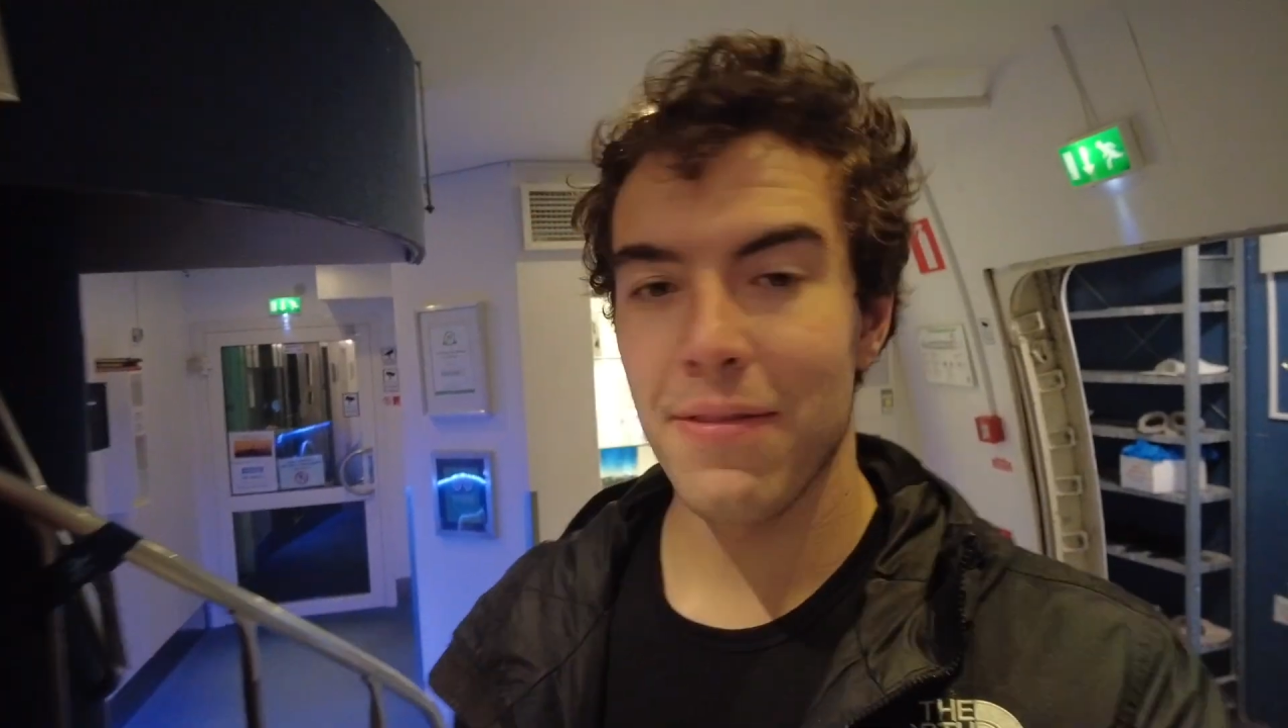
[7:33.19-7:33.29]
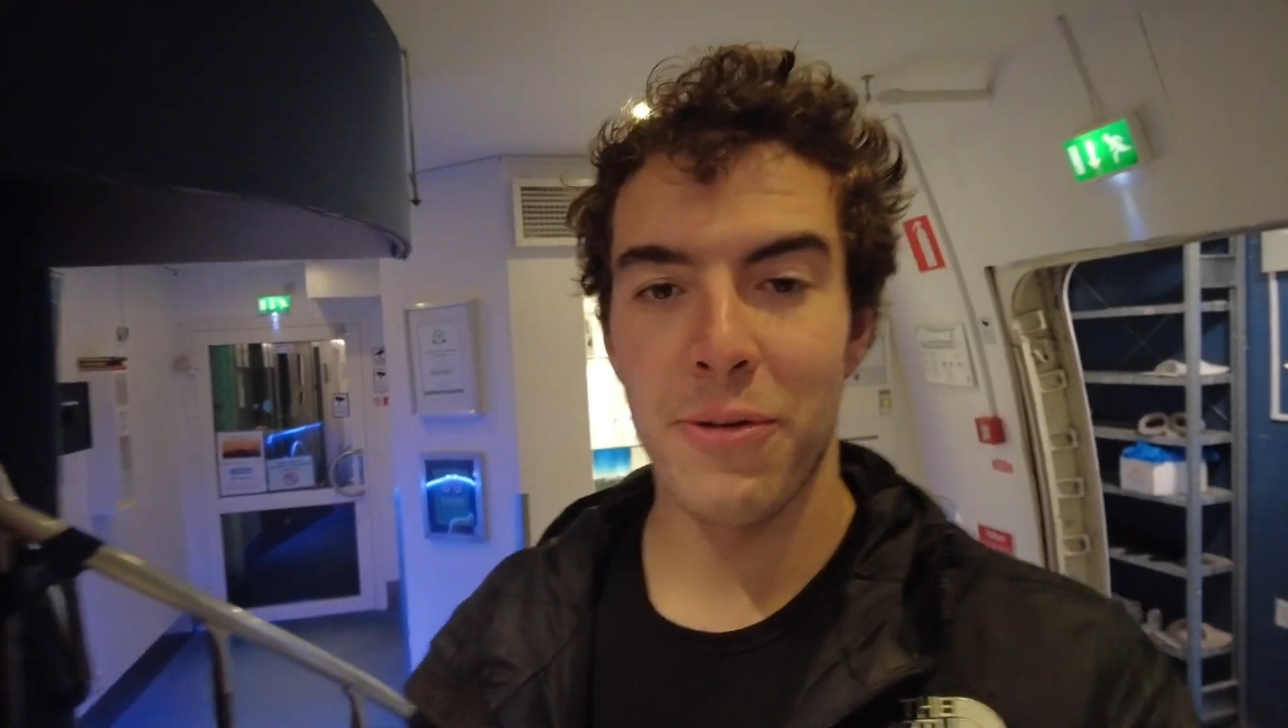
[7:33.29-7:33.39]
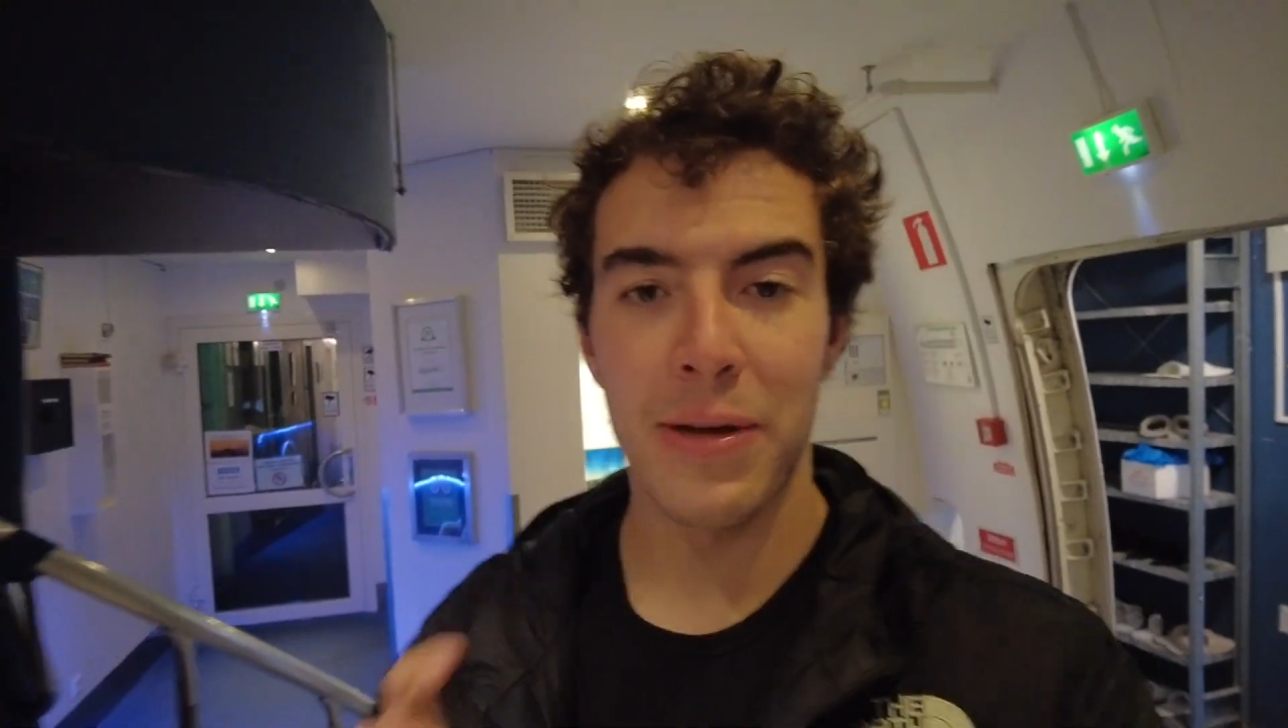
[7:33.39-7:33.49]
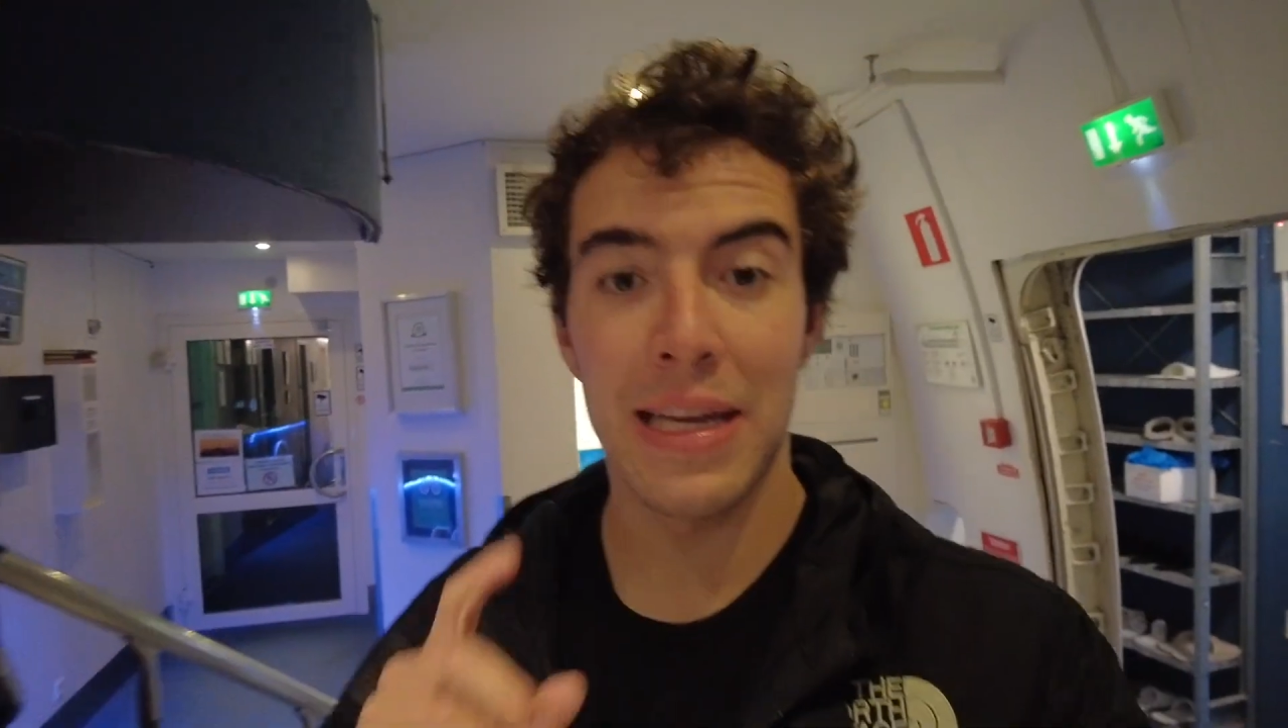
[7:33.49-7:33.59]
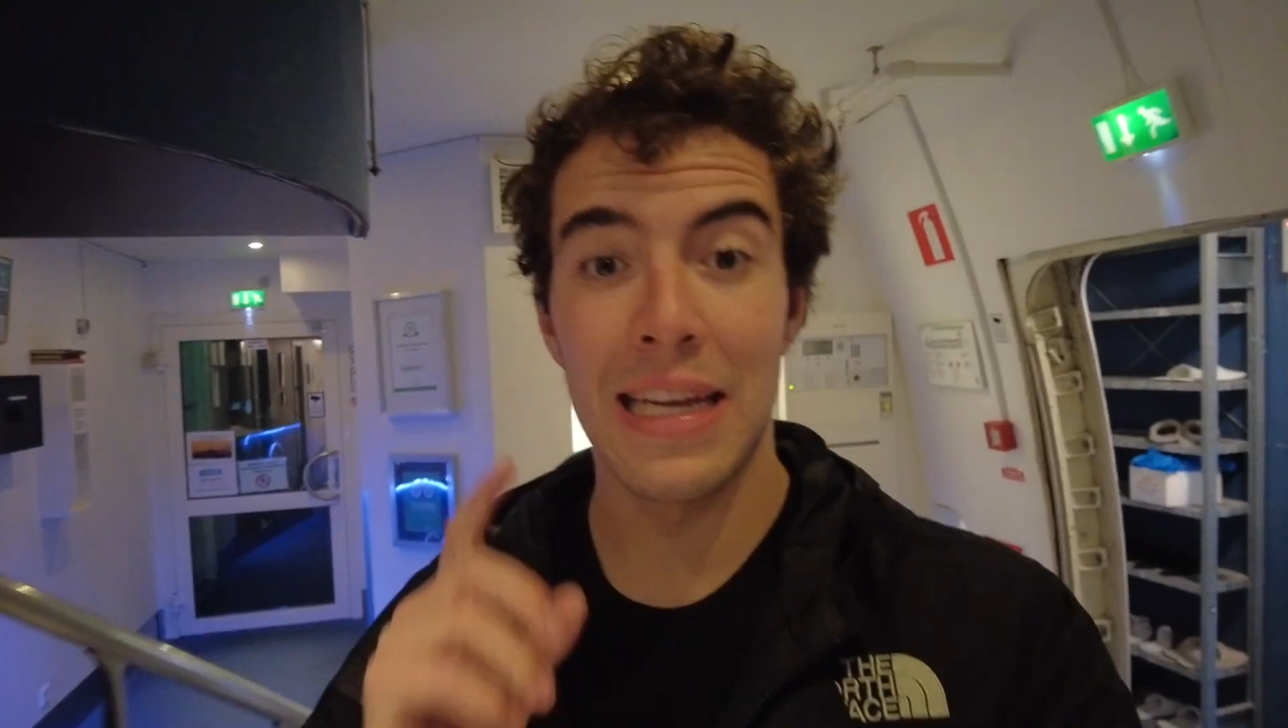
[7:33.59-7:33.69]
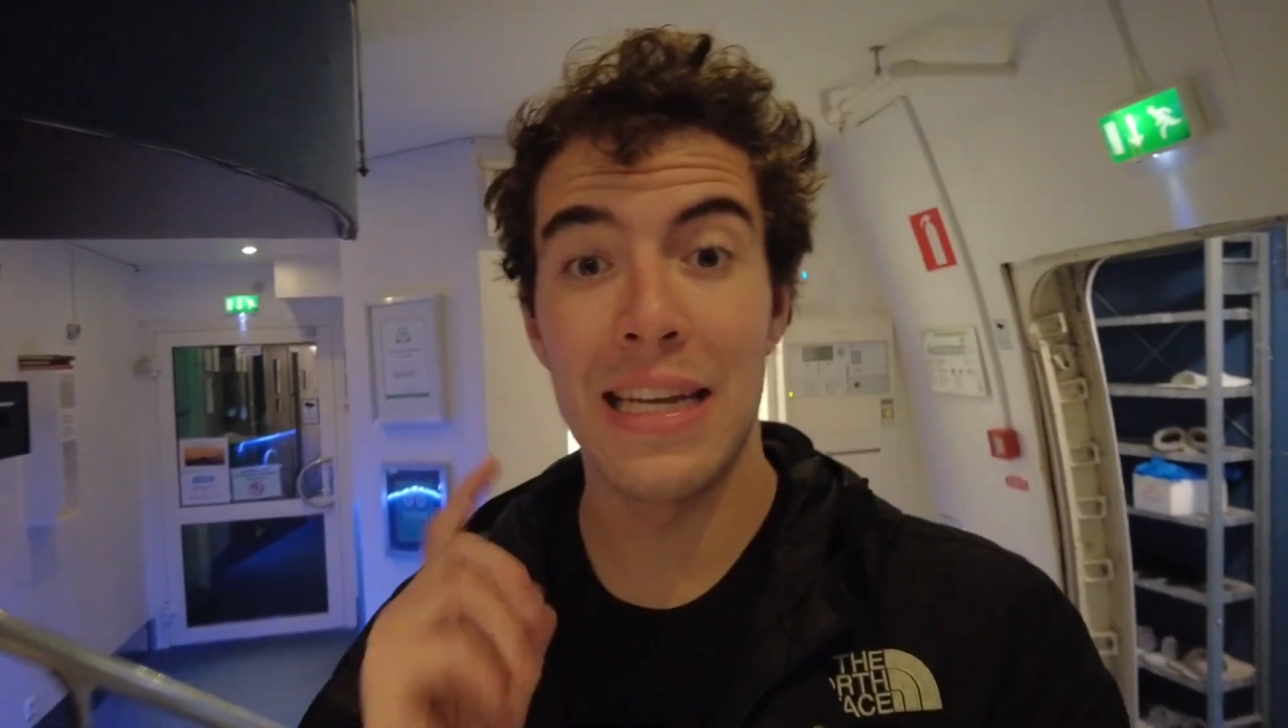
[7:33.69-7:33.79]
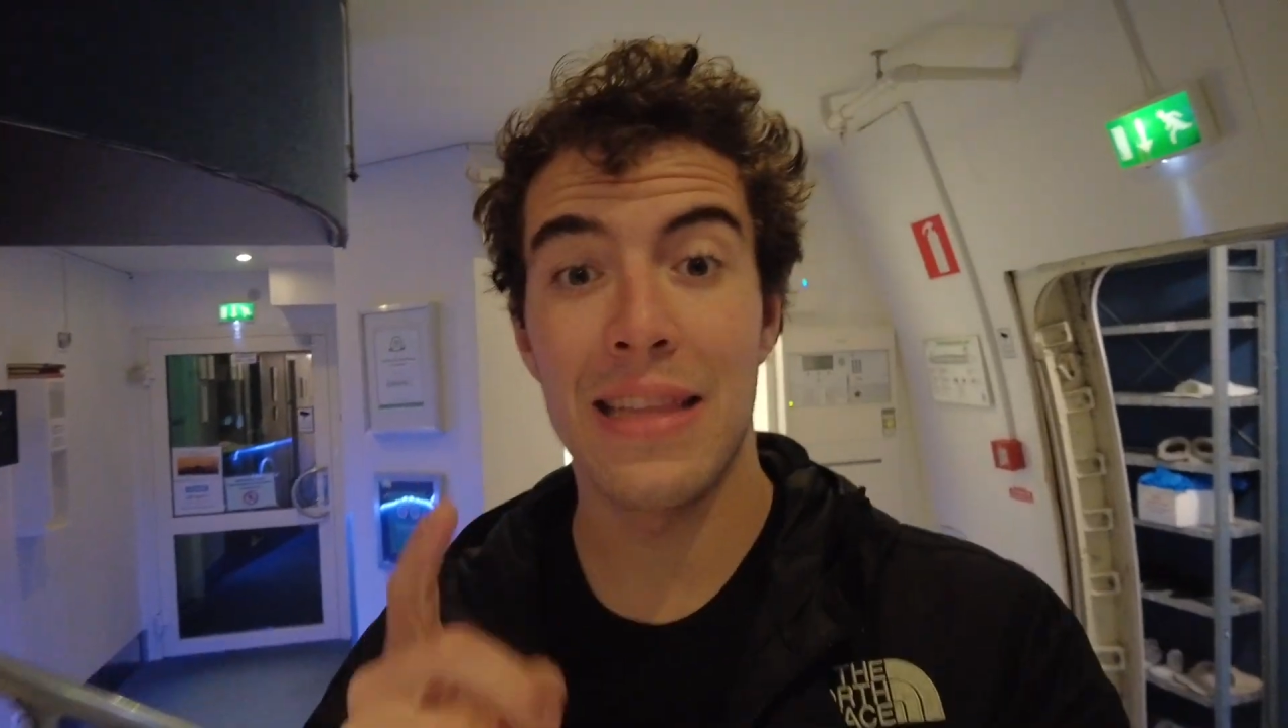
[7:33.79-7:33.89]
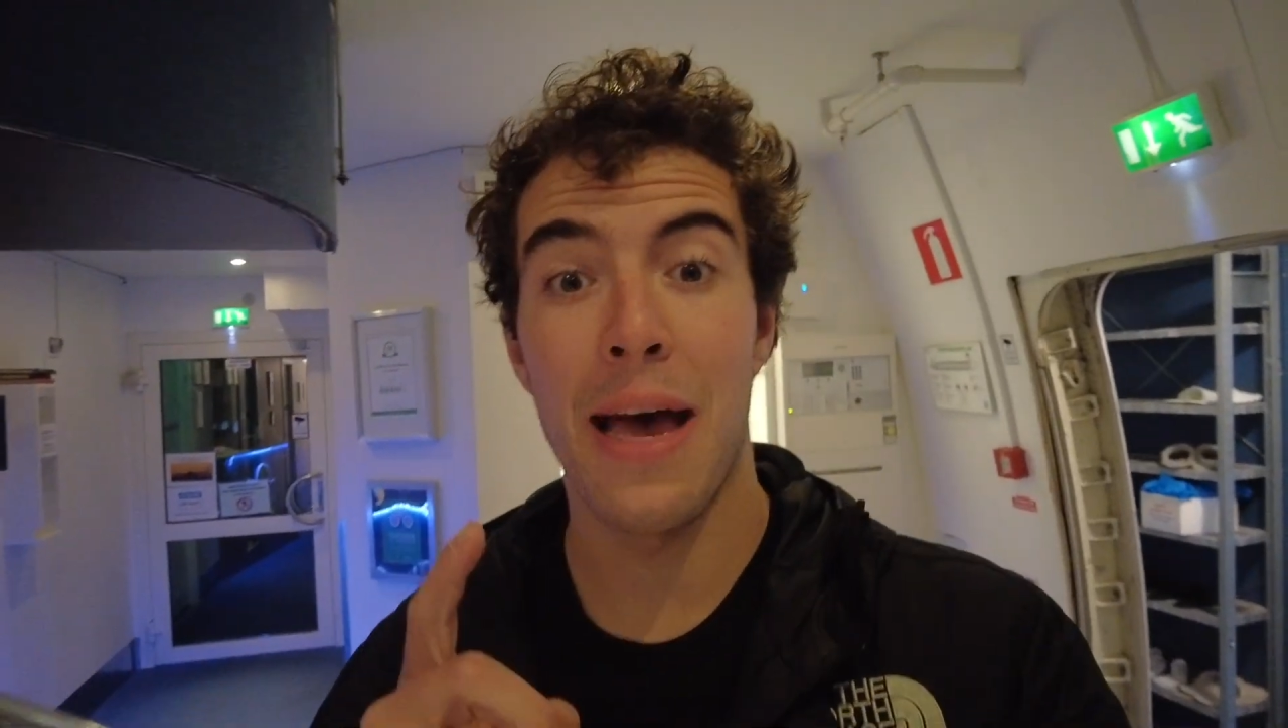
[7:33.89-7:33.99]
that we could eat